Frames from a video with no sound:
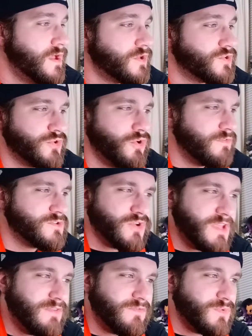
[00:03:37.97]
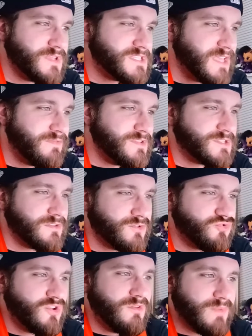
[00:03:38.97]
Turnovers are even with 7, so the
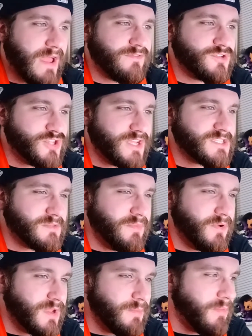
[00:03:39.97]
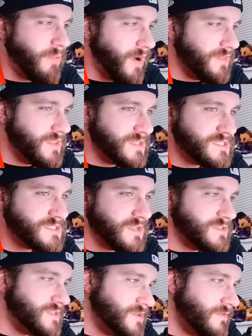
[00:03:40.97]
Dream have a chance to build up upon this
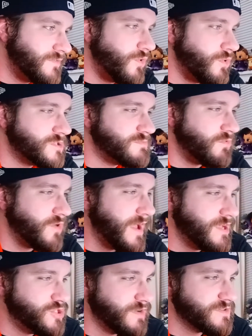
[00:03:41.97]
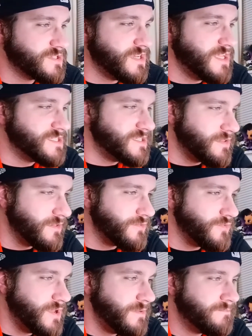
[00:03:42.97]
until, of course, Mariah Jefferson hits another
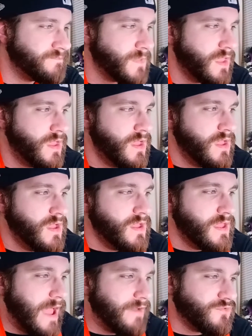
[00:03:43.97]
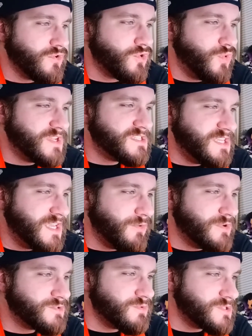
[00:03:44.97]
3. After a quick
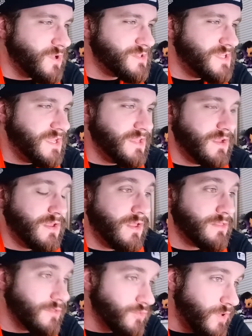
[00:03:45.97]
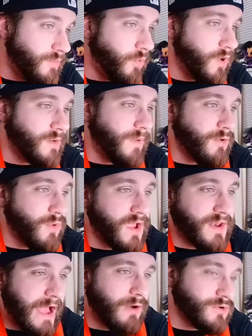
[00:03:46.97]
sequence resulting in another three-pointer by
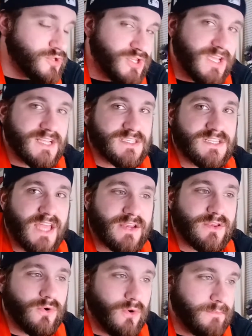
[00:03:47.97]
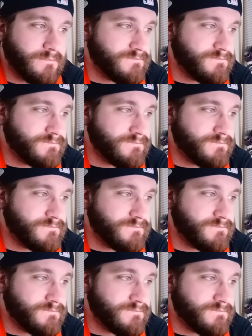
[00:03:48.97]
Ryan Howard, she gets a technical.